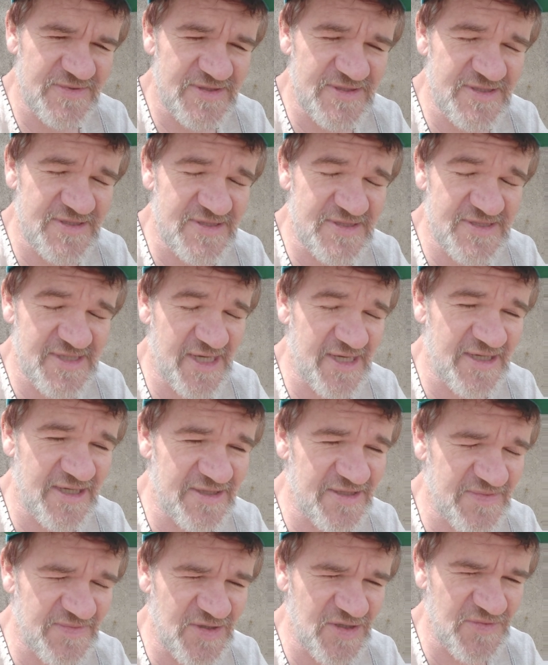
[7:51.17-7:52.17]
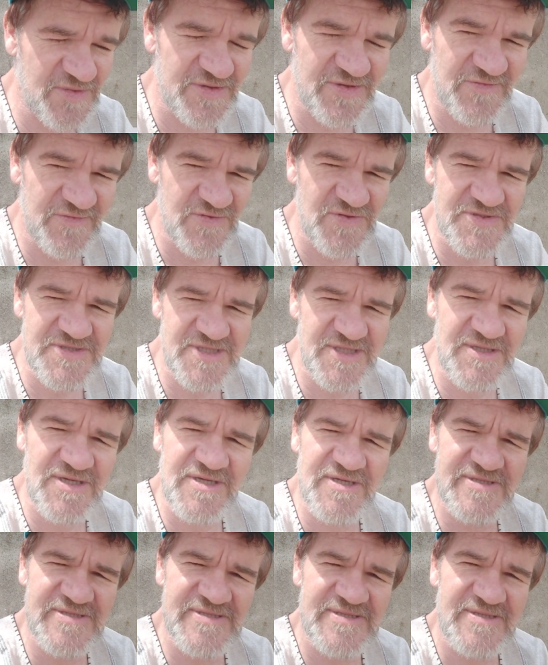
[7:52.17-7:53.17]
saying at the moment. Of course he
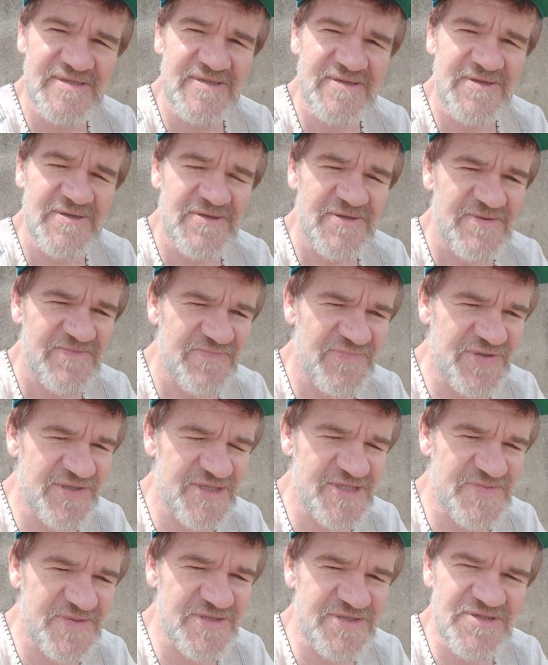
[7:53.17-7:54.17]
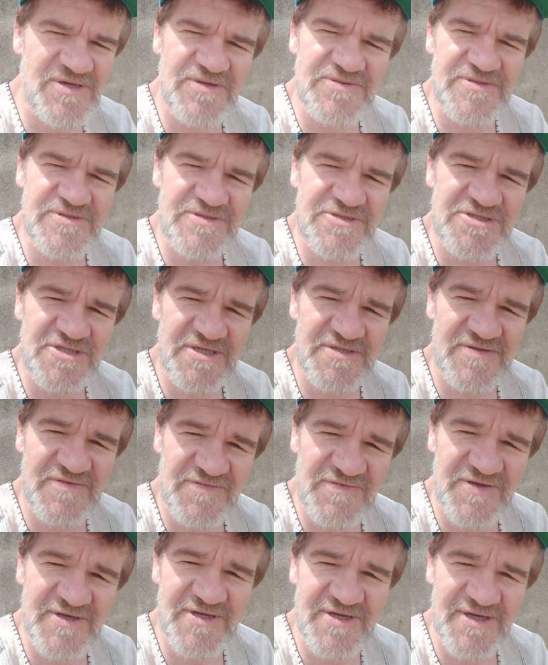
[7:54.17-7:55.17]
knows, but he's been told to shut the
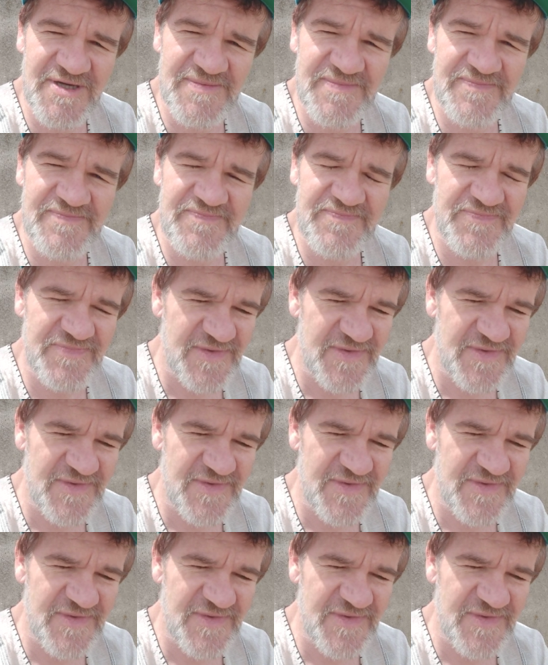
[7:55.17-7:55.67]
fuck up.